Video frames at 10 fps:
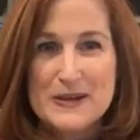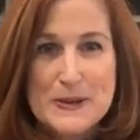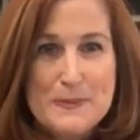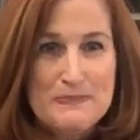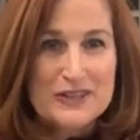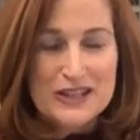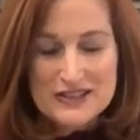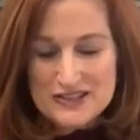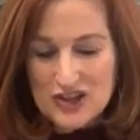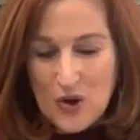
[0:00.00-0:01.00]
fitting
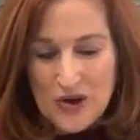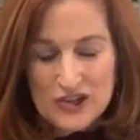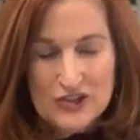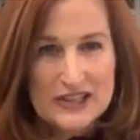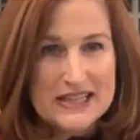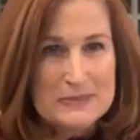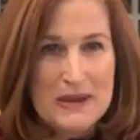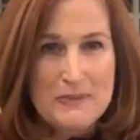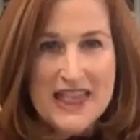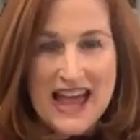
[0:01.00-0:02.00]
needs to go on your
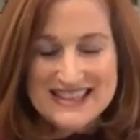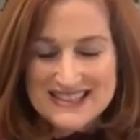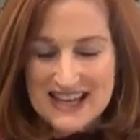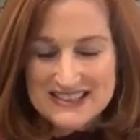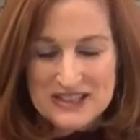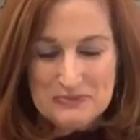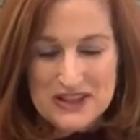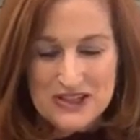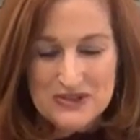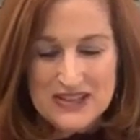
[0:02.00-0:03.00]
list, maybe that's a
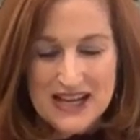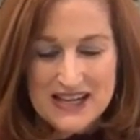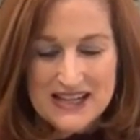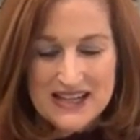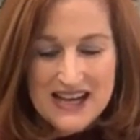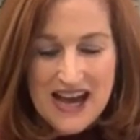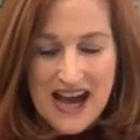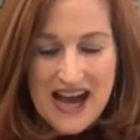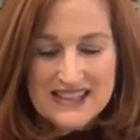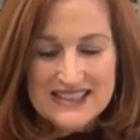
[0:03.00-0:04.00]
tip that you take
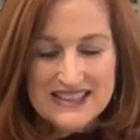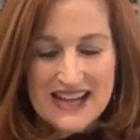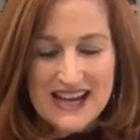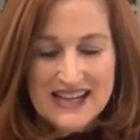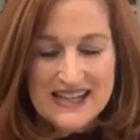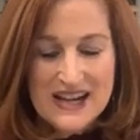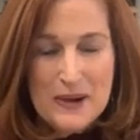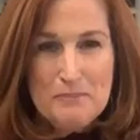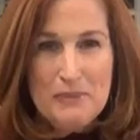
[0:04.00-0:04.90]
tonight.